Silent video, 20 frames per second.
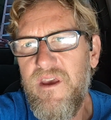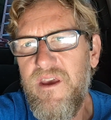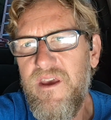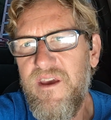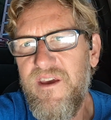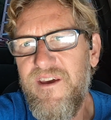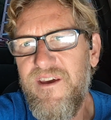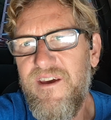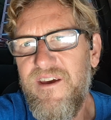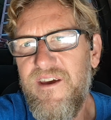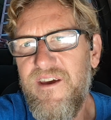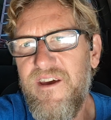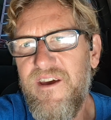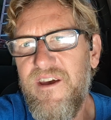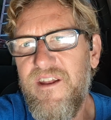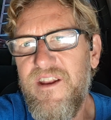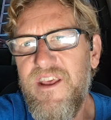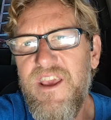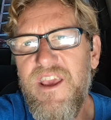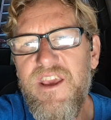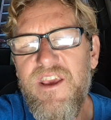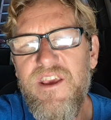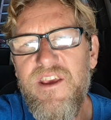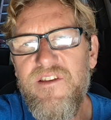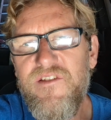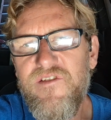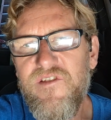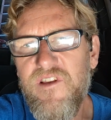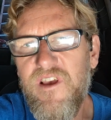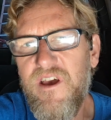and
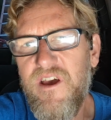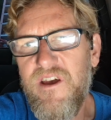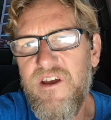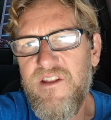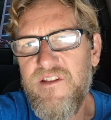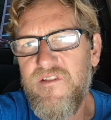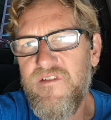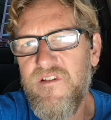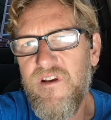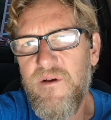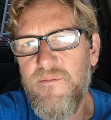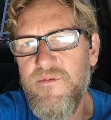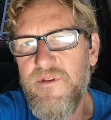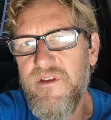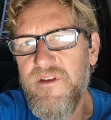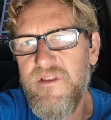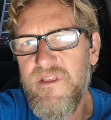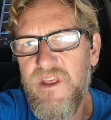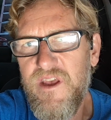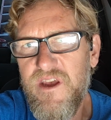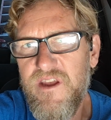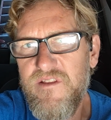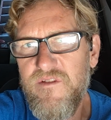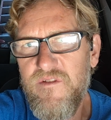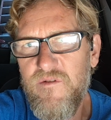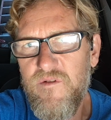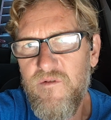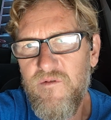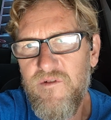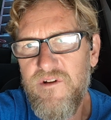he said something that
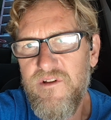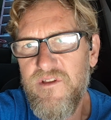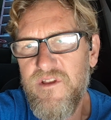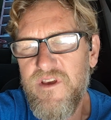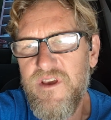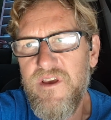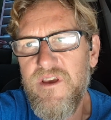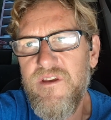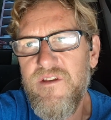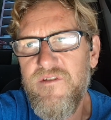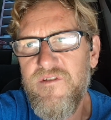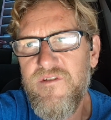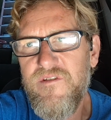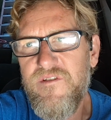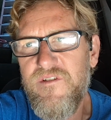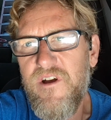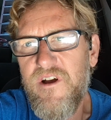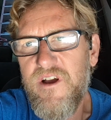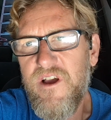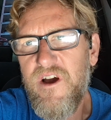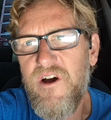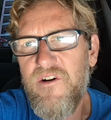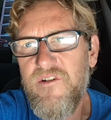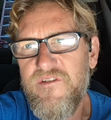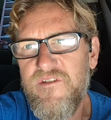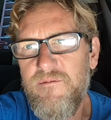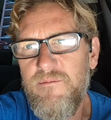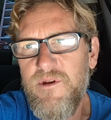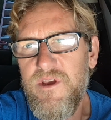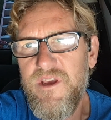really stuck
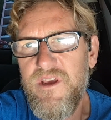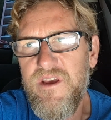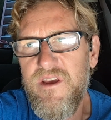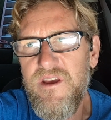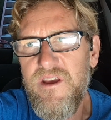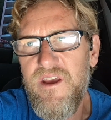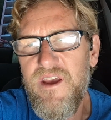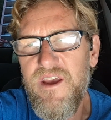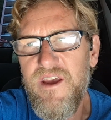out to me.